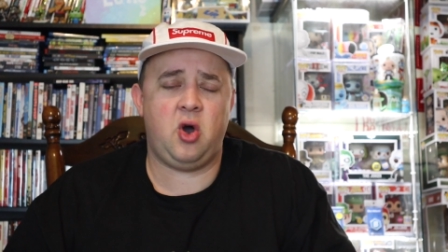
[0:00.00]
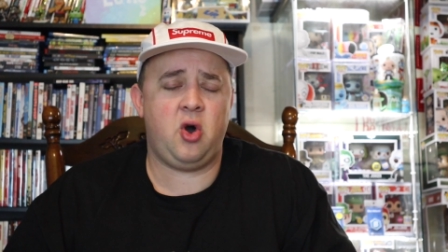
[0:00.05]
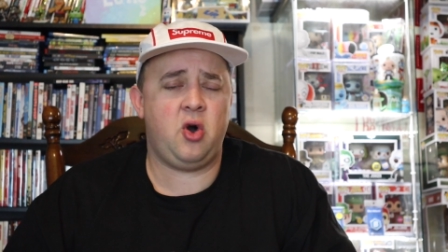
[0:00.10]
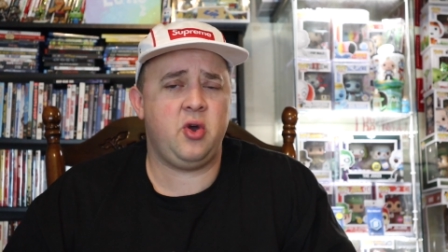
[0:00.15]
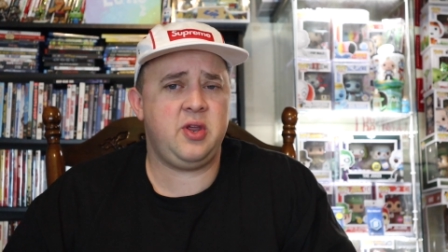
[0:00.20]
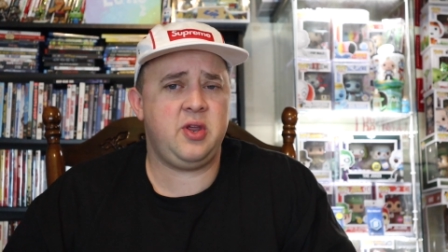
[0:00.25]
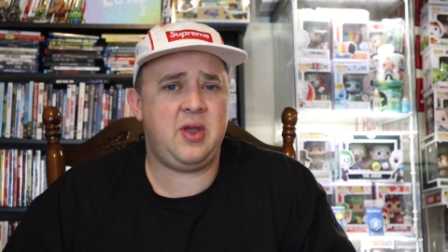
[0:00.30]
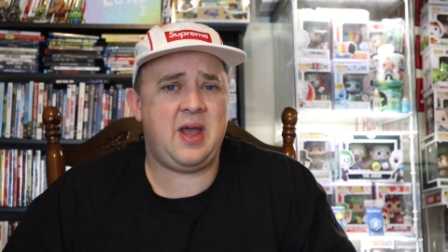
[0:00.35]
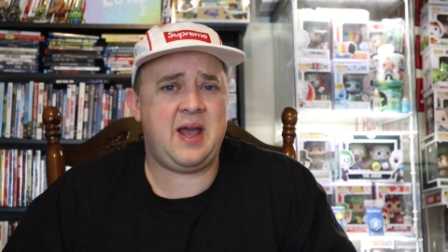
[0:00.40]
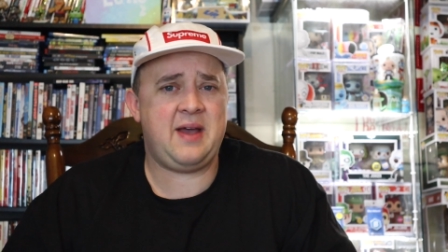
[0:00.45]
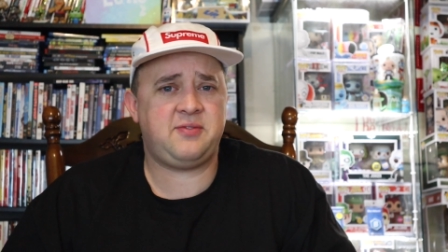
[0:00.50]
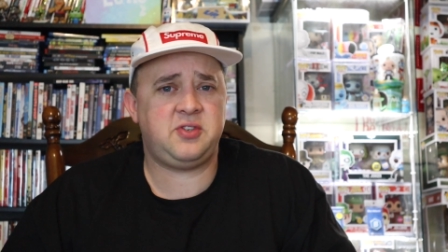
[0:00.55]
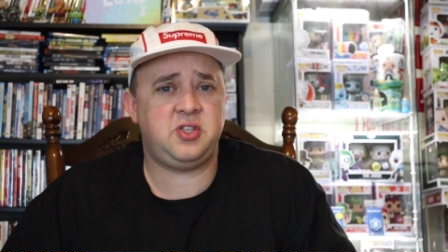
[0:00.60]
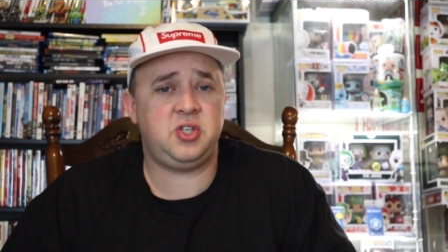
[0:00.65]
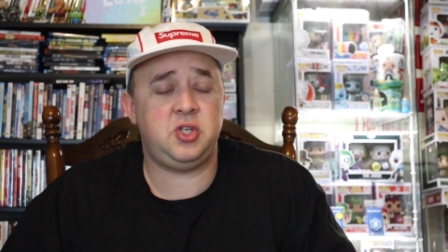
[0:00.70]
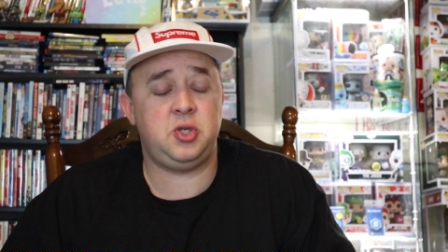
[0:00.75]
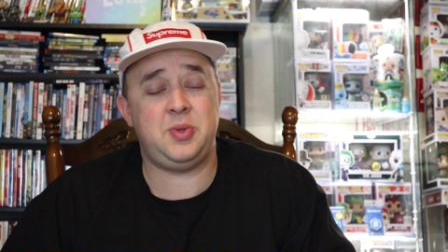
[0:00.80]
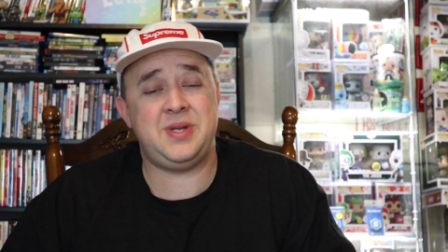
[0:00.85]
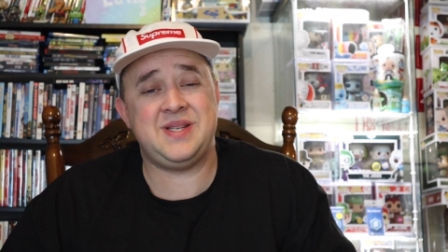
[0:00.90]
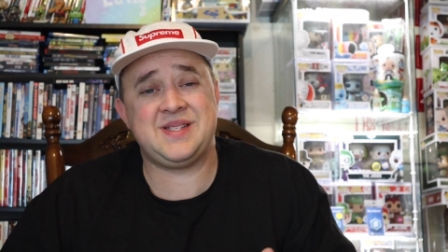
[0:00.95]
All you have to
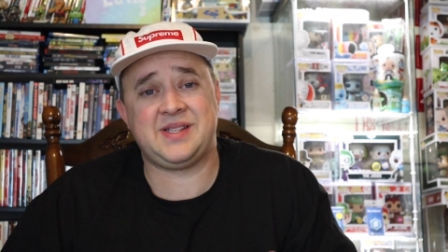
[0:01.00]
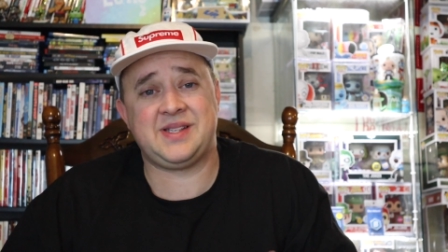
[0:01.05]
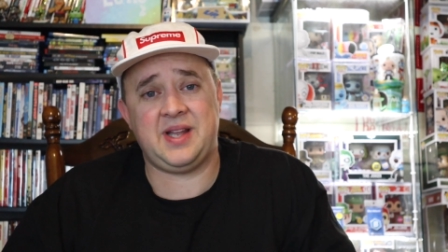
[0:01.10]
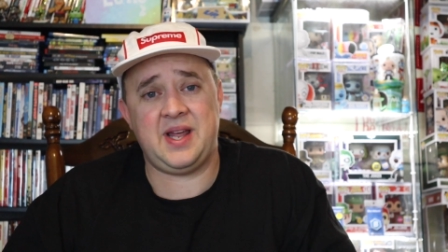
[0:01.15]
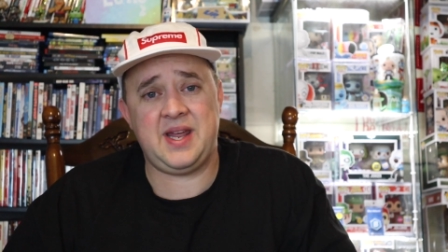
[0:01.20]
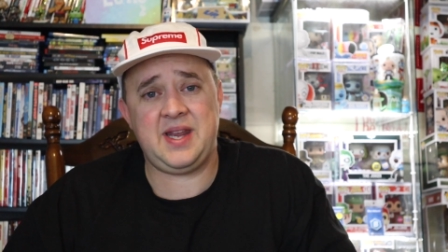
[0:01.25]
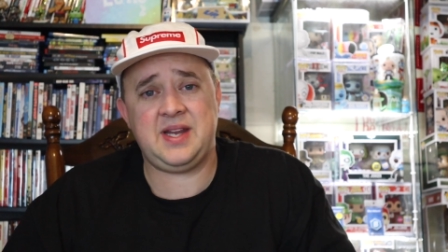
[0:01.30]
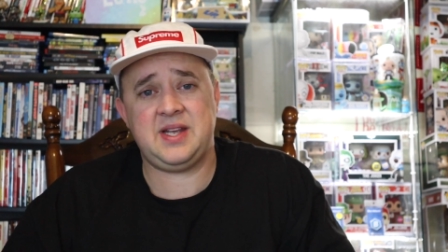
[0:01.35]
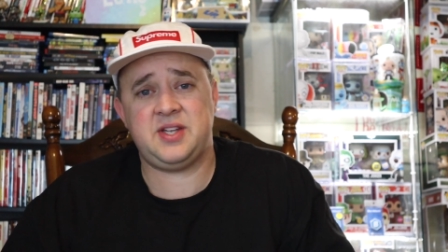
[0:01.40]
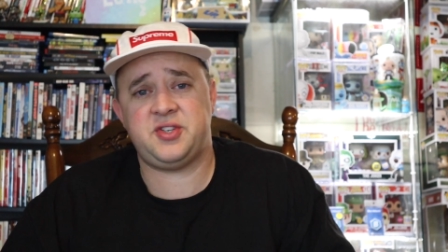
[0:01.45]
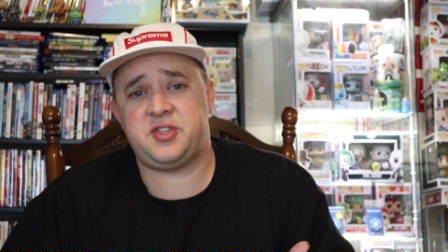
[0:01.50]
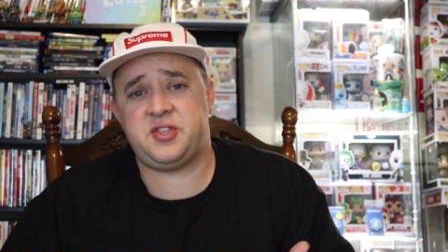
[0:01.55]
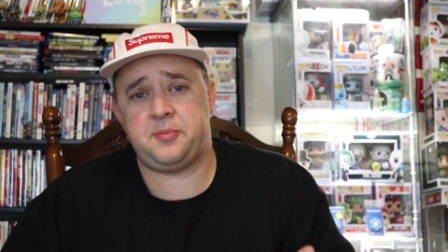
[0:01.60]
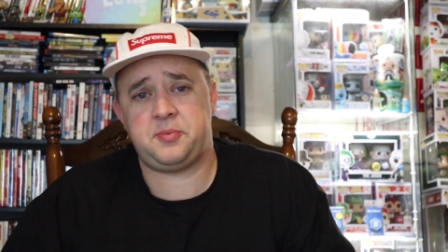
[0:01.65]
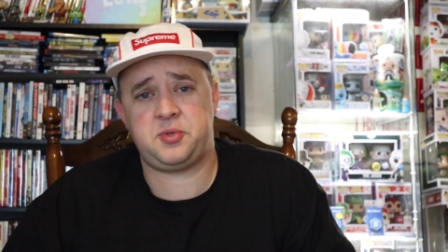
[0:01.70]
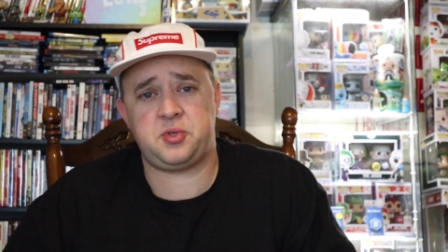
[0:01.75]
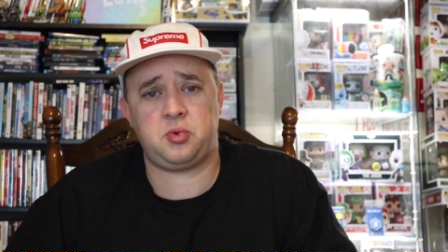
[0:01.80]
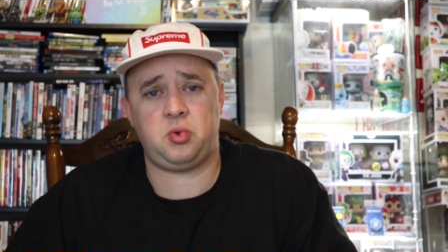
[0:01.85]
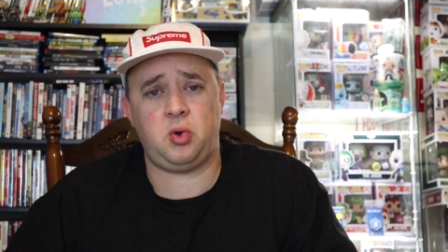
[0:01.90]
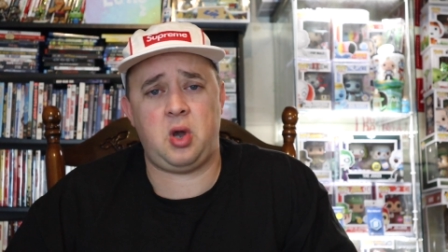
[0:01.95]
do is like,
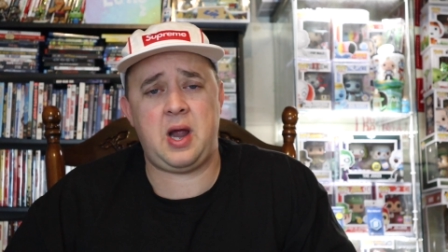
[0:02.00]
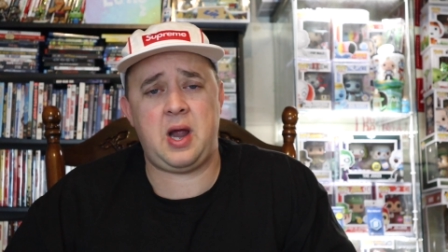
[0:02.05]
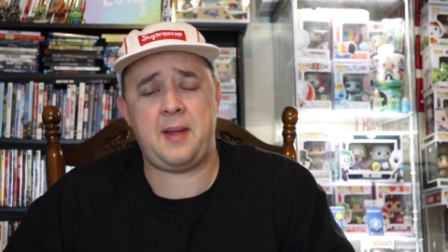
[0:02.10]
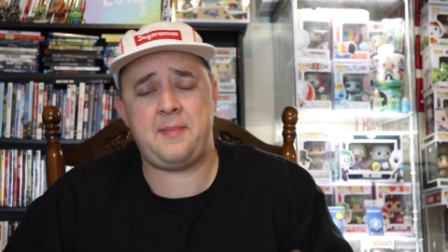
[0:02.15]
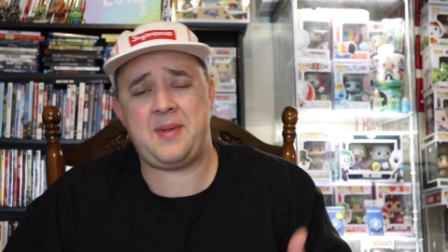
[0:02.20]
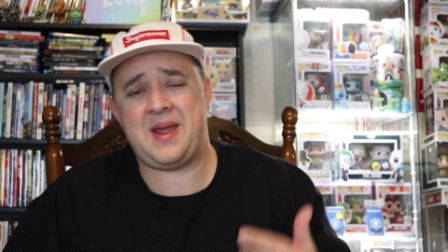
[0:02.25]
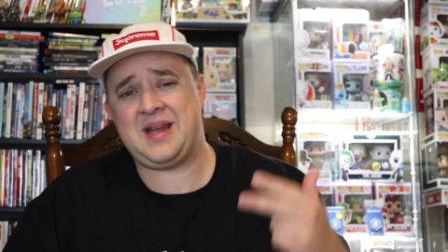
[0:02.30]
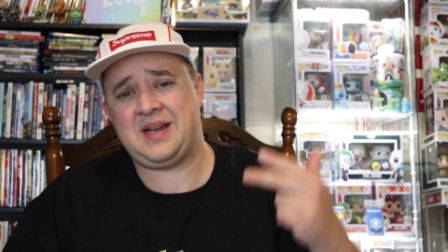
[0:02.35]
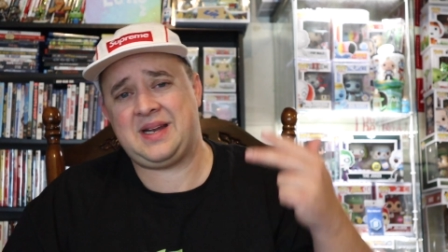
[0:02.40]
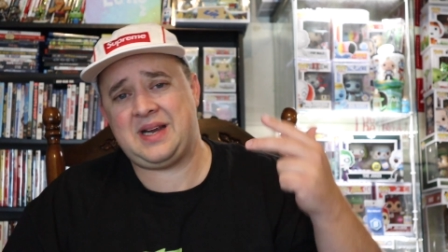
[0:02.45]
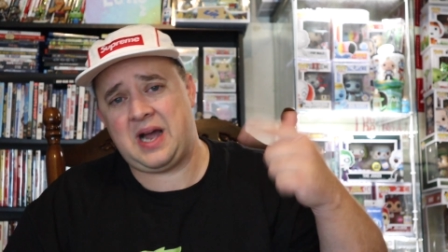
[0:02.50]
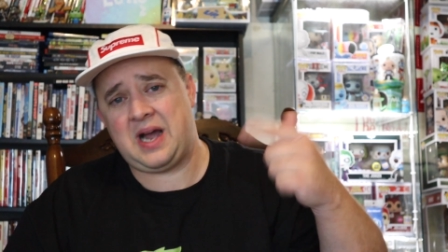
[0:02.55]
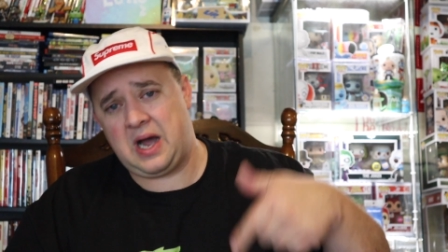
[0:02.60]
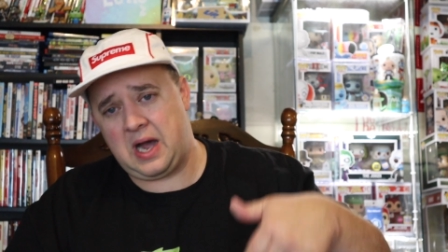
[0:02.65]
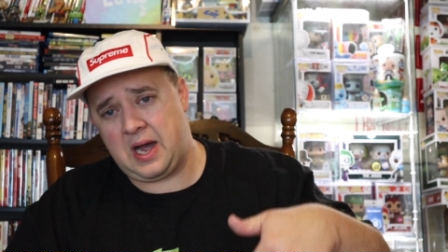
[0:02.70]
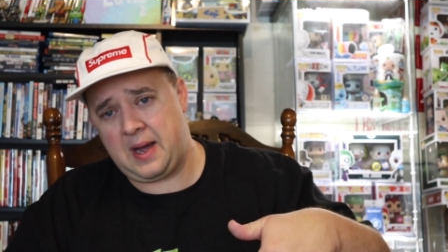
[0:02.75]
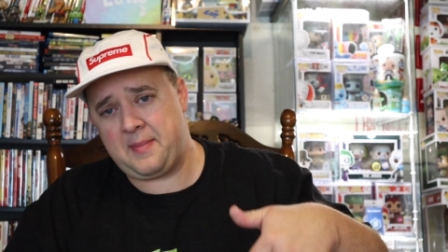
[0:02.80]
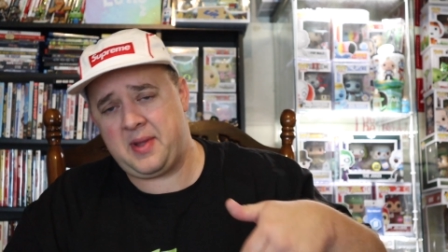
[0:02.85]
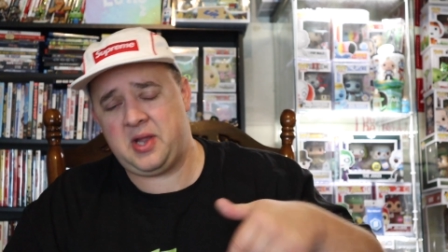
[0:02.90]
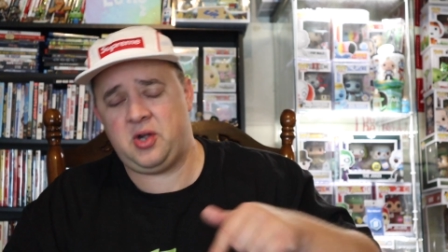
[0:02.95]
subscribe, and
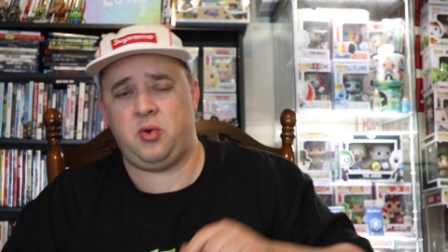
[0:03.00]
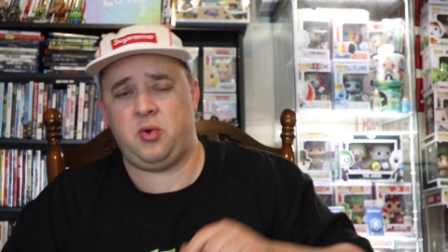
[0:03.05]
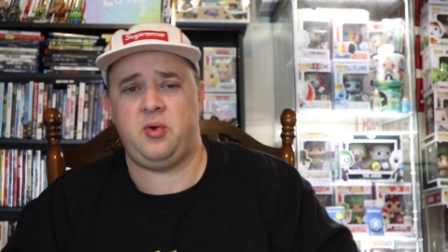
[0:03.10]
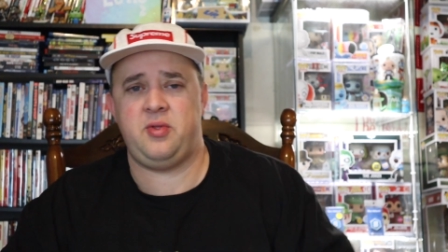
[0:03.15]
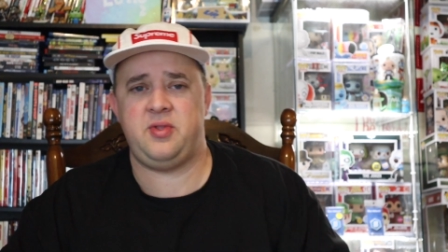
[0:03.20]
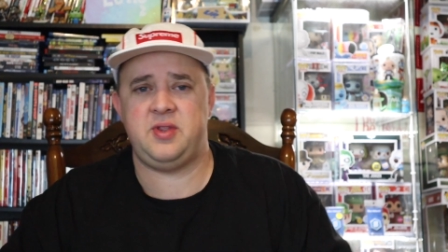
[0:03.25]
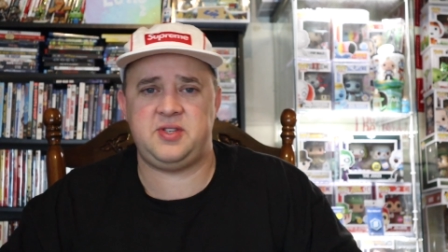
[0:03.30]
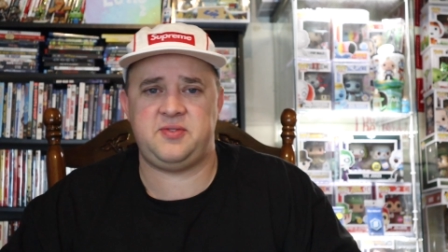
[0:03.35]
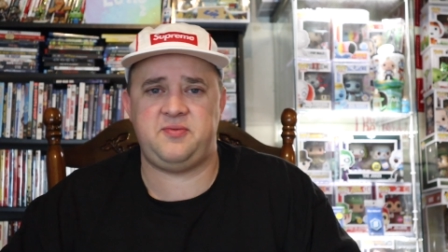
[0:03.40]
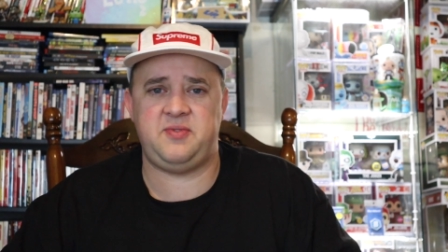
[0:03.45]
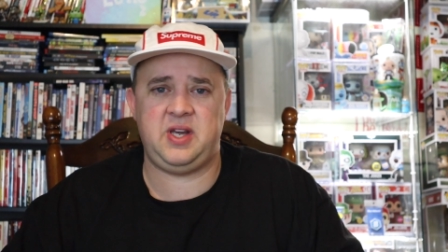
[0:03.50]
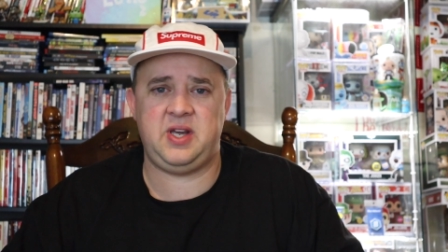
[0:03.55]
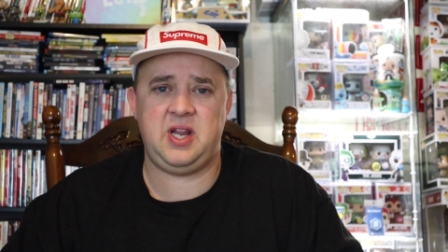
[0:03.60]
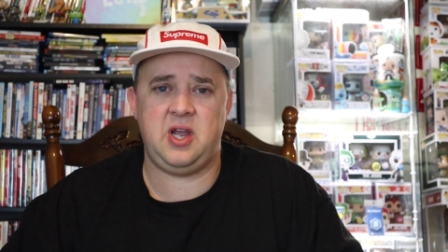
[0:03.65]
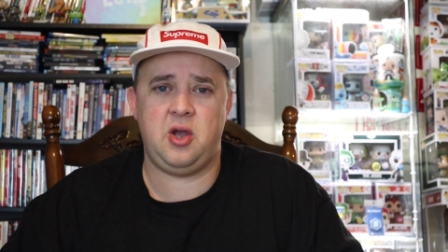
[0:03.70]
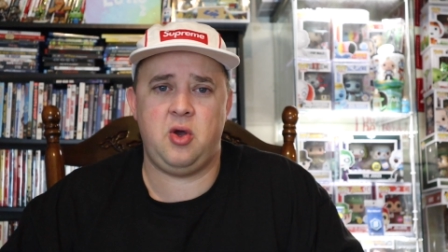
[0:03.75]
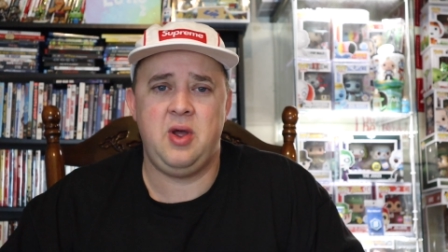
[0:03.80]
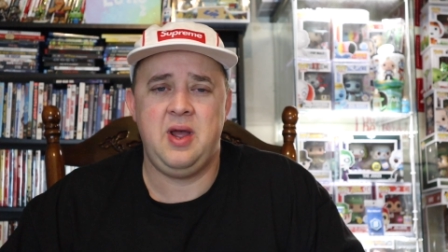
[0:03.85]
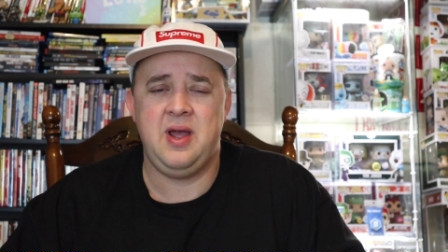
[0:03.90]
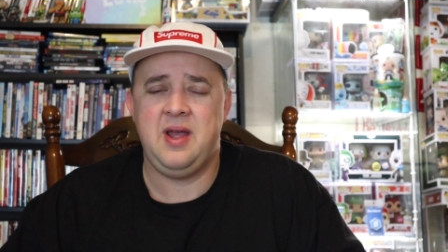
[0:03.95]
comment on this
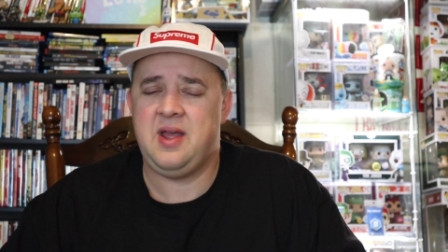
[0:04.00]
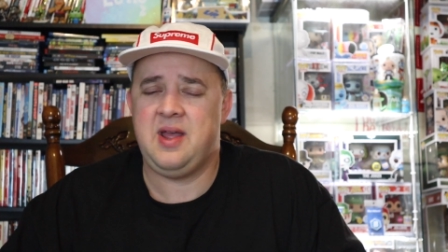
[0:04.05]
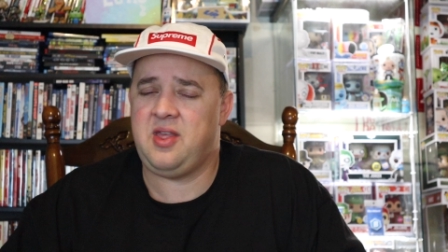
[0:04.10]
video.